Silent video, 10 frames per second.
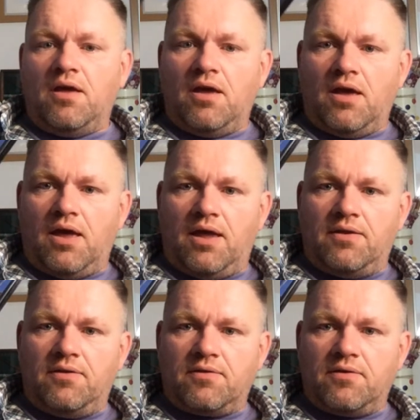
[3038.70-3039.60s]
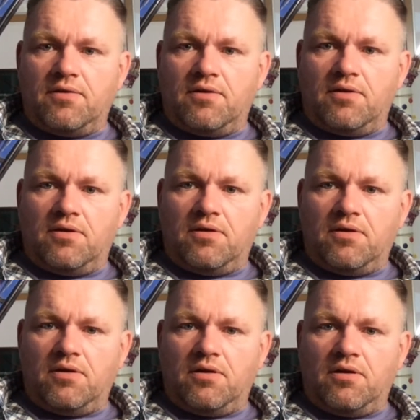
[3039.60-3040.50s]
And
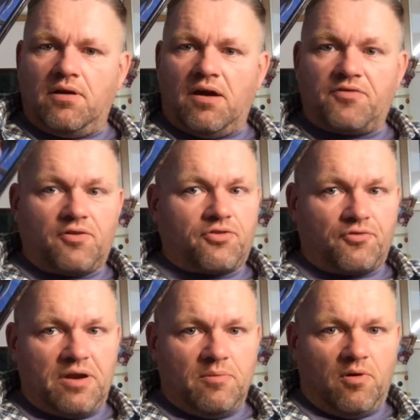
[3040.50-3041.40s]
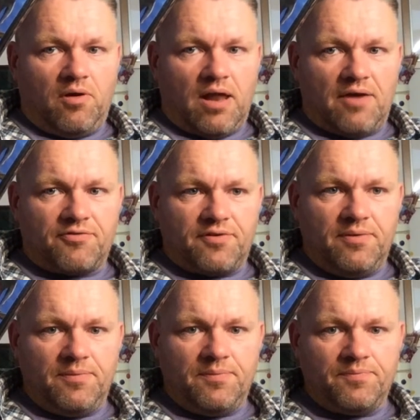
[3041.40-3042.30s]
I've got 3 more left.
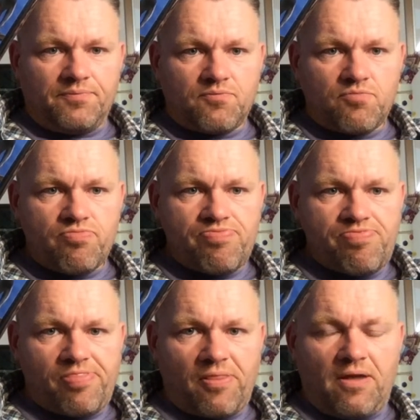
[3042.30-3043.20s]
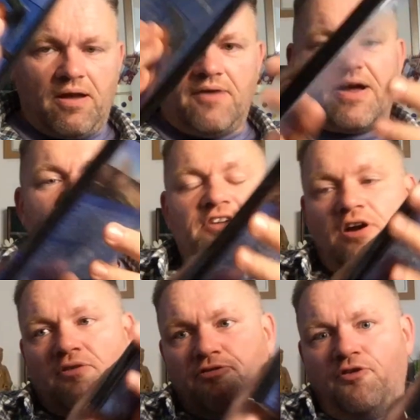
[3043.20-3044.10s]
I've actually
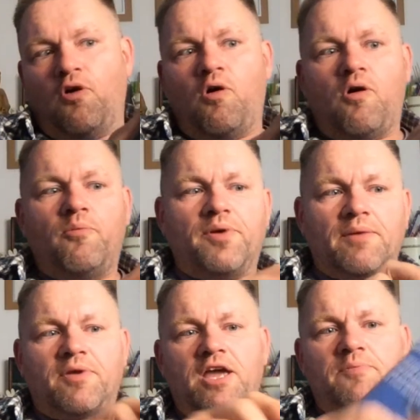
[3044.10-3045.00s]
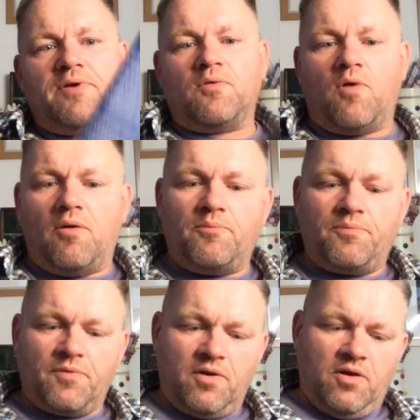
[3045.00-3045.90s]
got 4, but I'm keeping 1.
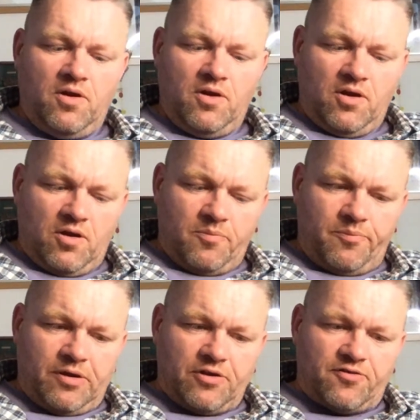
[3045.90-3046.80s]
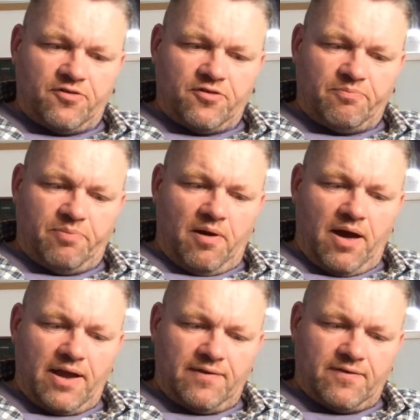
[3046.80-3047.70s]
Because
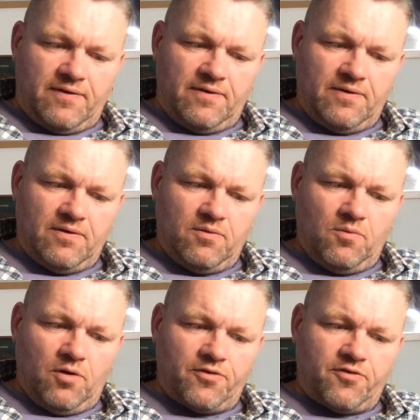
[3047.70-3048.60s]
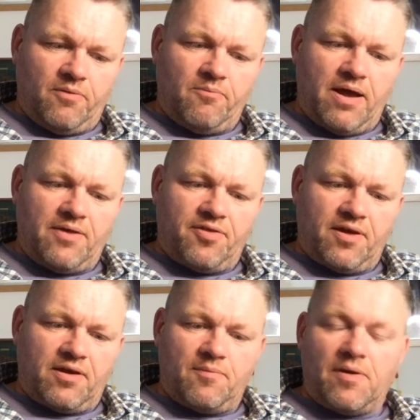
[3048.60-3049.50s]
despite what some may
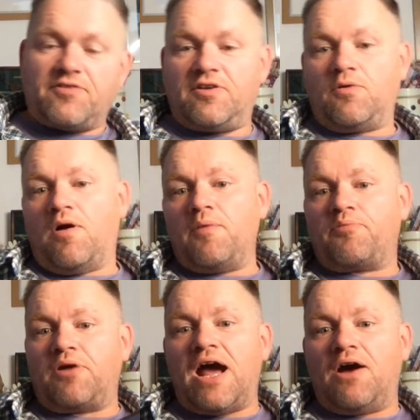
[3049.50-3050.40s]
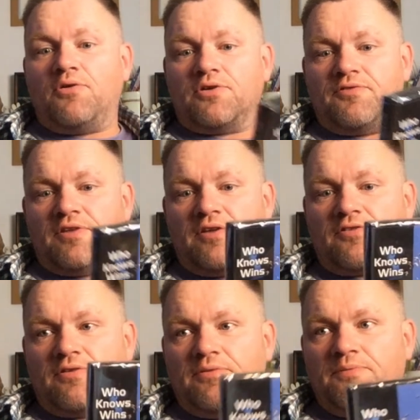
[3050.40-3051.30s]
think, I'm actually quite proud of this.